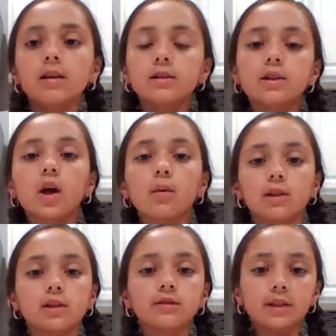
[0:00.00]
So
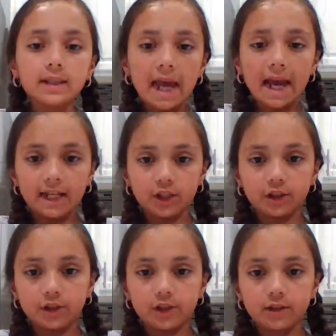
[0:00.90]
once you've done that, it
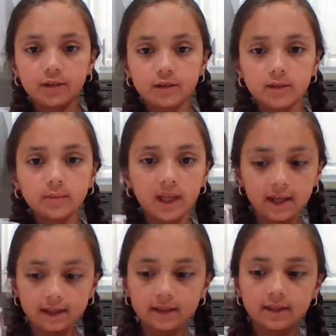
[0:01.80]
should look something
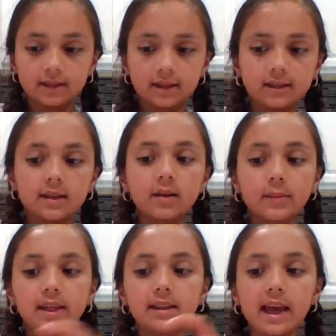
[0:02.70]
like this. It's going to
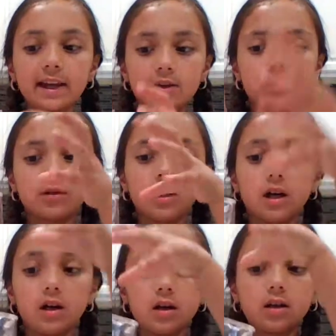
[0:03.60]
be layered.
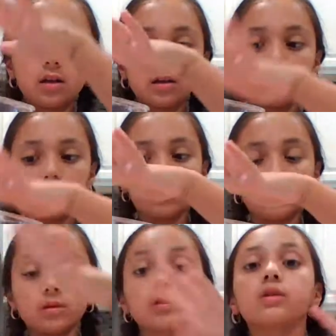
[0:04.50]
The
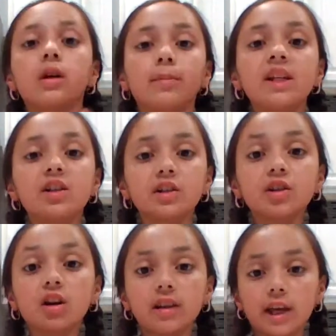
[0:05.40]
peaches
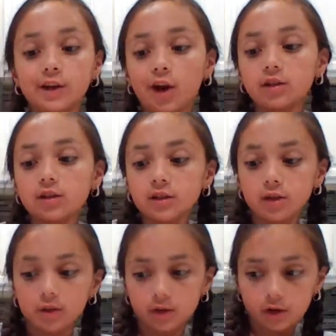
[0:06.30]
are layered onto the
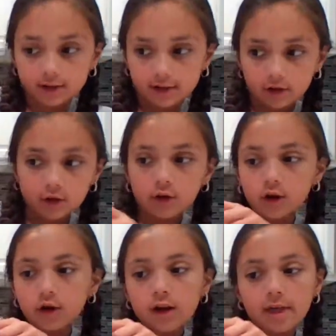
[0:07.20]
yogurt. It's a
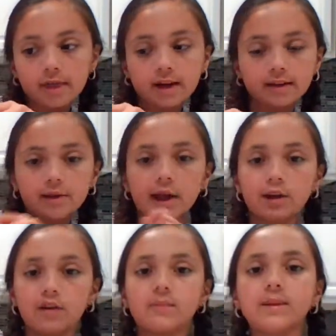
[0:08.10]
yogurt and then a
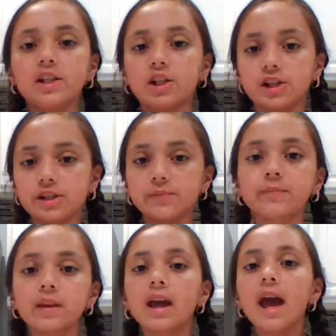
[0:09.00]
layer of peaches.
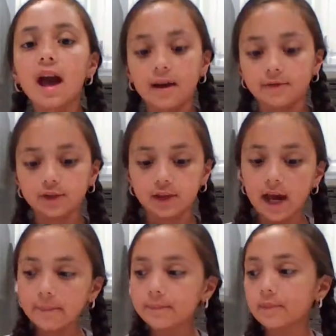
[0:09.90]
After
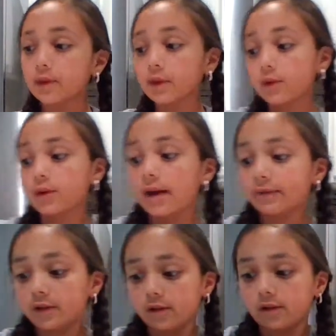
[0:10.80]
that, you
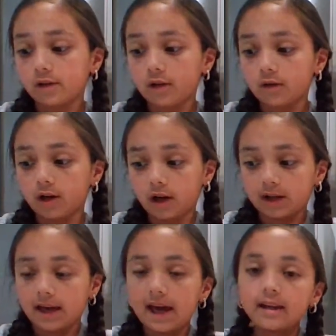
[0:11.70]
get the yogurt
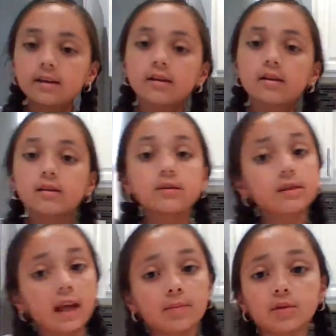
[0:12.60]
again,
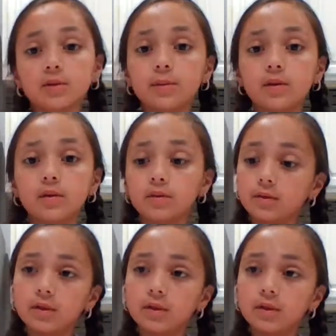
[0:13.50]
tablespoon,